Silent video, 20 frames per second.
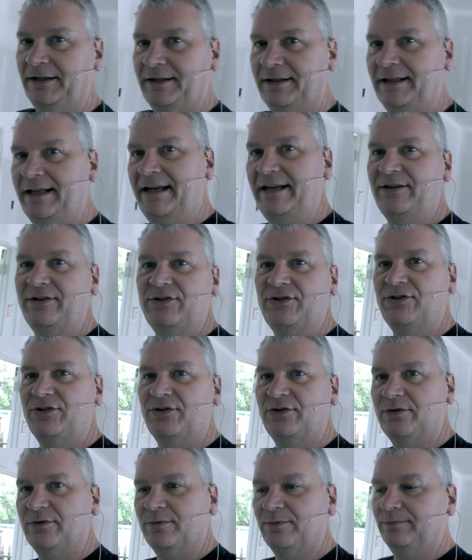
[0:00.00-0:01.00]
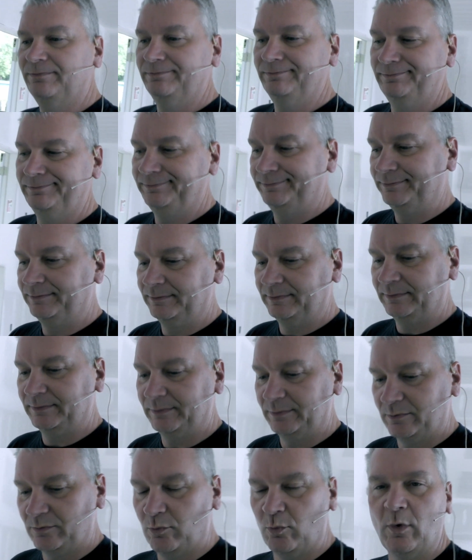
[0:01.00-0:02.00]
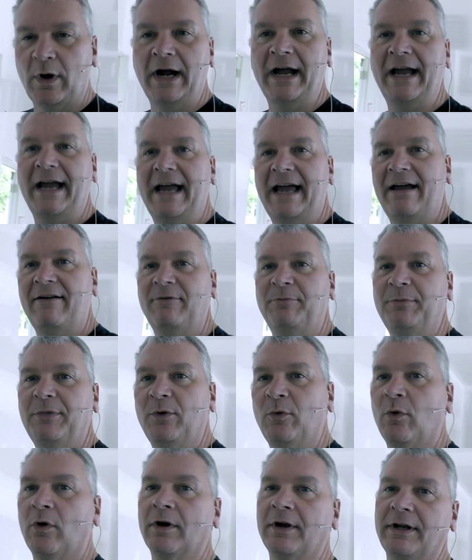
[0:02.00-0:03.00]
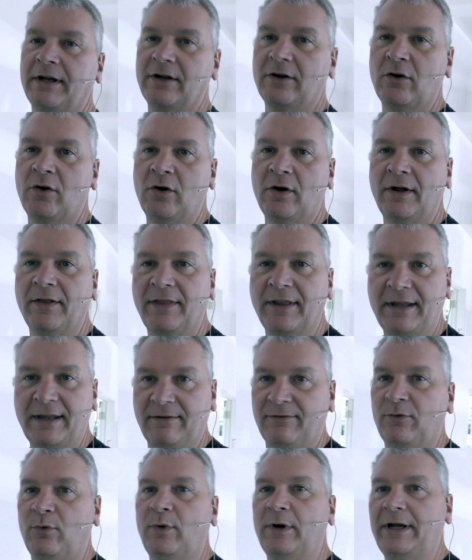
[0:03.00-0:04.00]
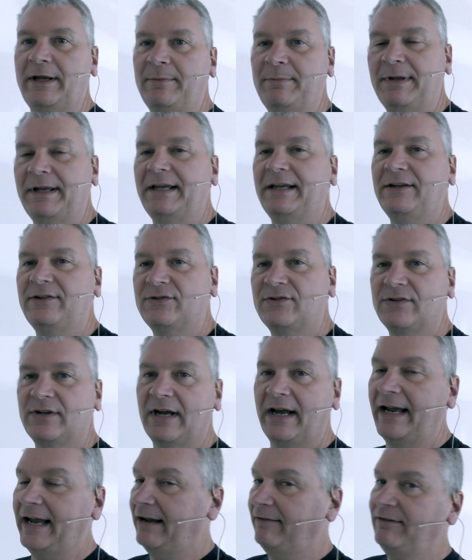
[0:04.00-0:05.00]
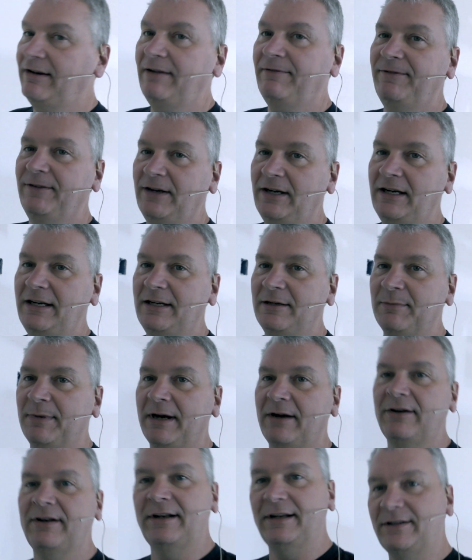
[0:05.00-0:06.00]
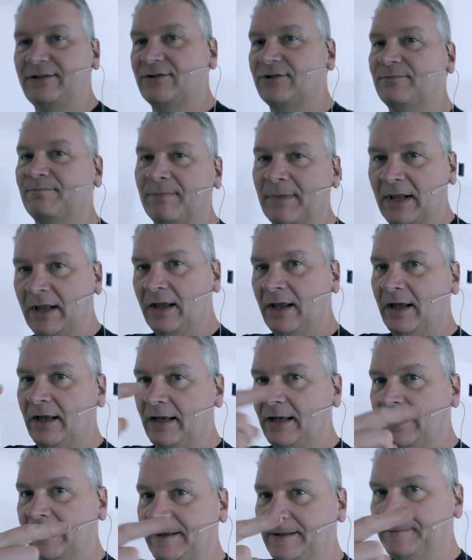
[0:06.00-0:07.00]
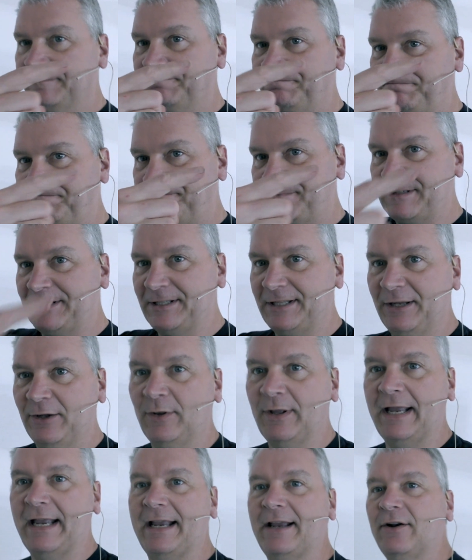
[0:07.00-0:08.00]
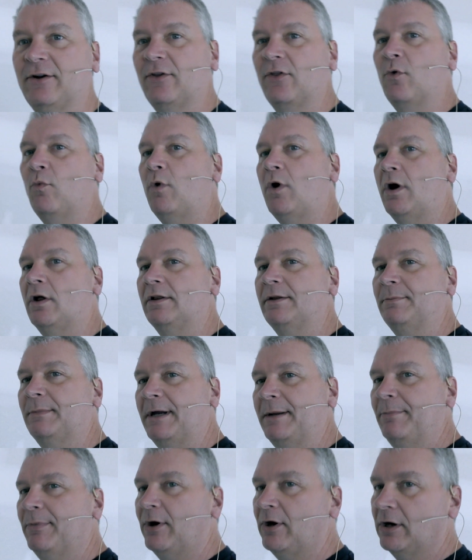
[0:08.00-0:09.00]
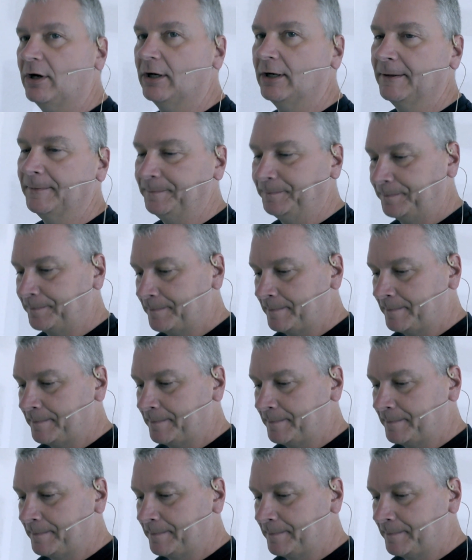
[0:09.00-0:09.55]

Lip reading: that's why I haven't been working on the giveaway base. I have not forgotten about it. It's still hanging on the wall in my bar,